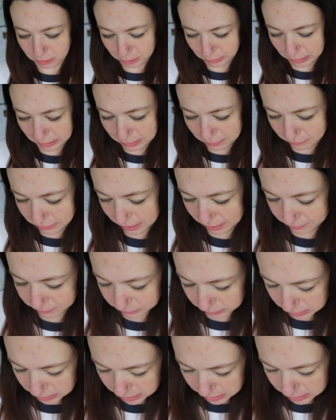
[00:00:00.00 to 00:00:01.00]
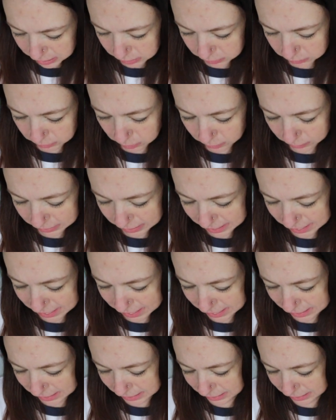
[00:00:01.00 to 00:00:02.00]
So I love that. So I went
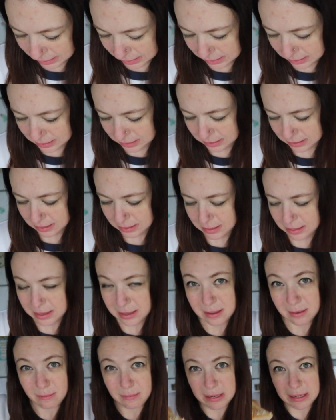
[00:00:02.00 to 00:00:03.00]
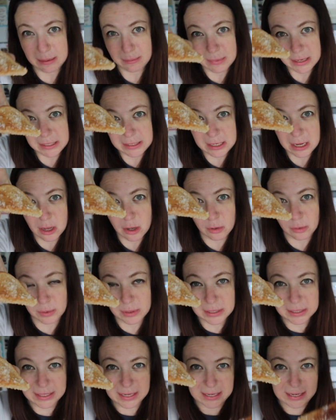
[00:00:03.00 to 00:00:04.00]
ahead and I made my
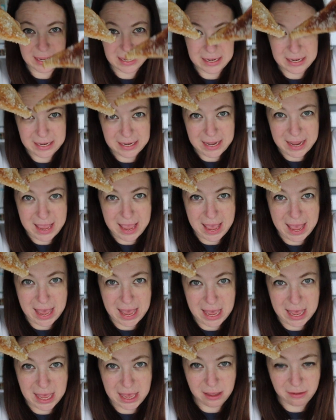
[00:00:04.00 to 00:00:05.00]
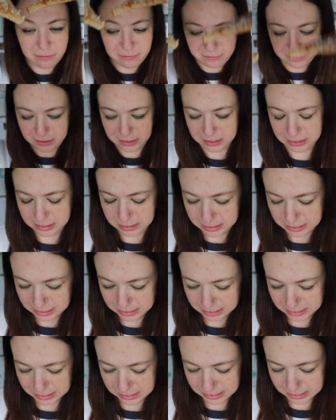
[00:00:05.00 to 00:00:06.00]
toast. I cut it in half.
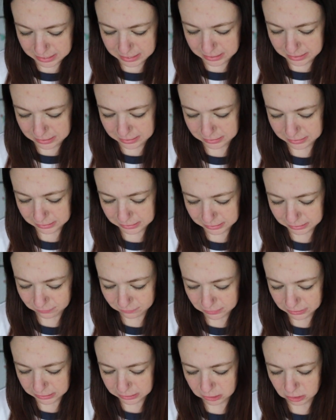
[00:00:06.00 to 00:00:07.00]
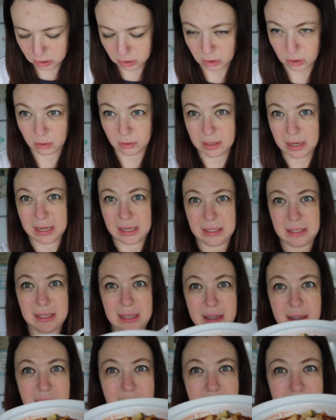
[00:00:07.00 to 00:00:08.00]
And then let's see if I can show you guys
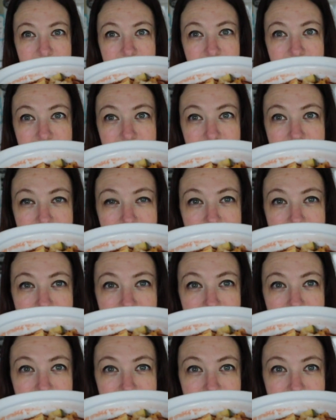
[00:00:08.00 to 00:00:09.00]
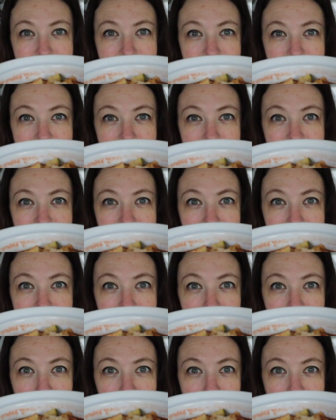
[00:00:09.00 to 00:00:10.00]
my
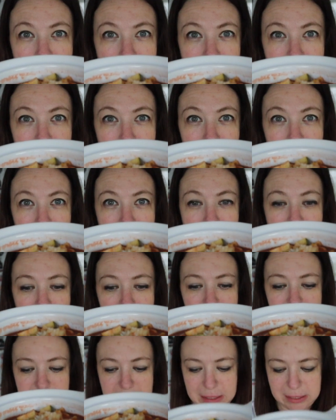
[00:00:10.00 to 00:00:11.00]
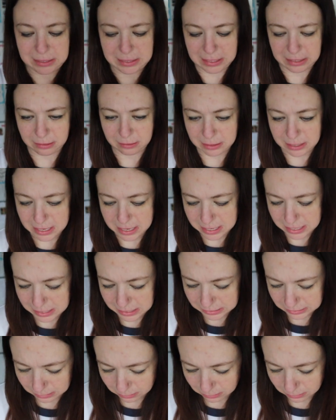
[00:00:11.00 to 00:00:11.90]
soup up close. There it is.